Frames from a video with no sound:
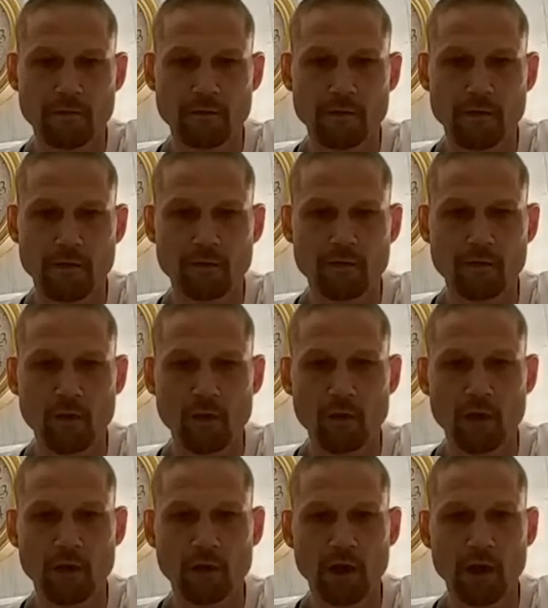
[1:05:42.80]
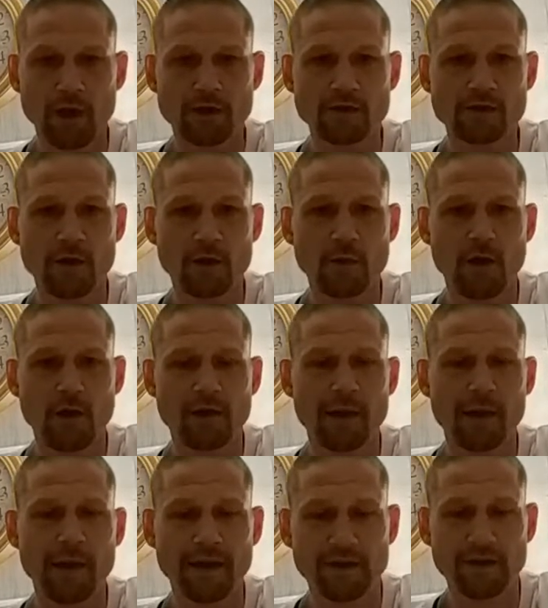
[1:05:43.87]
If you would like, so on the
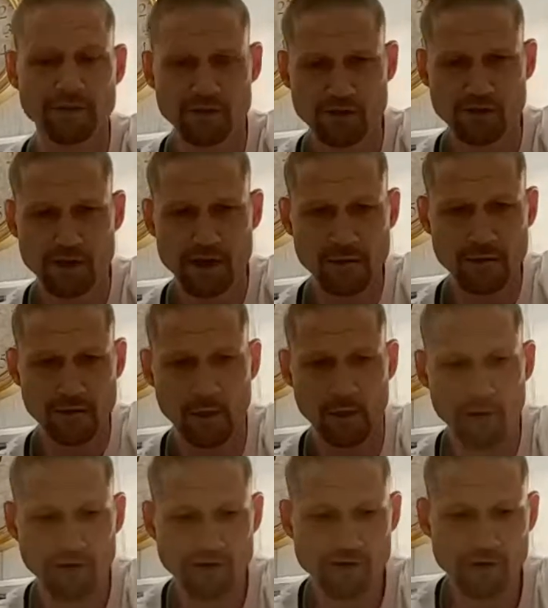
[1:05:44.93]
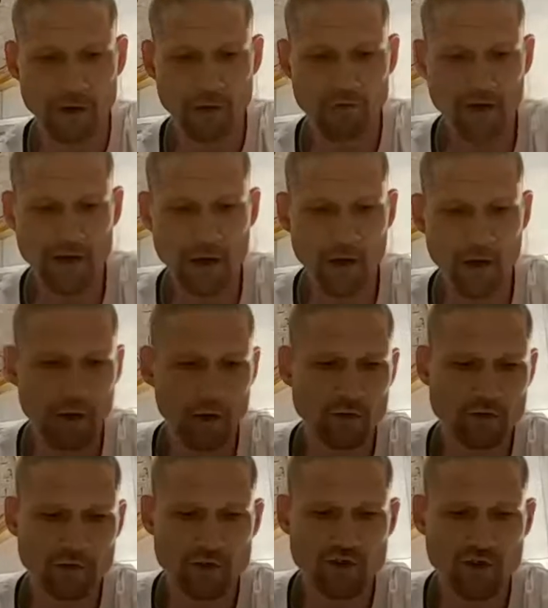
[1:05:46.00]
back, just here we go. I'll forget. I'll
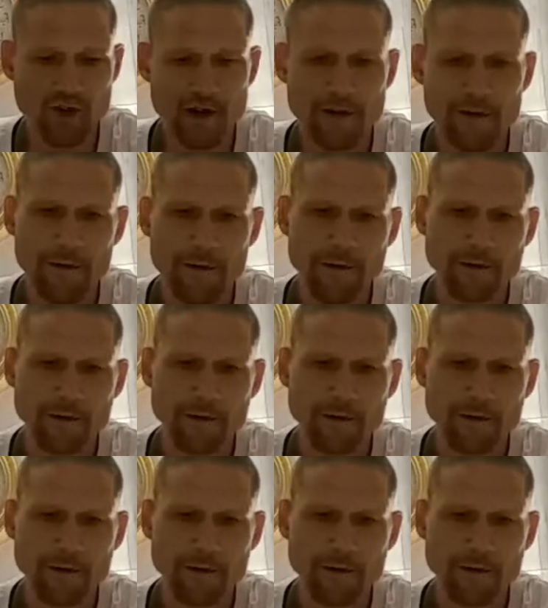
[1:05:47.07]
lose my train.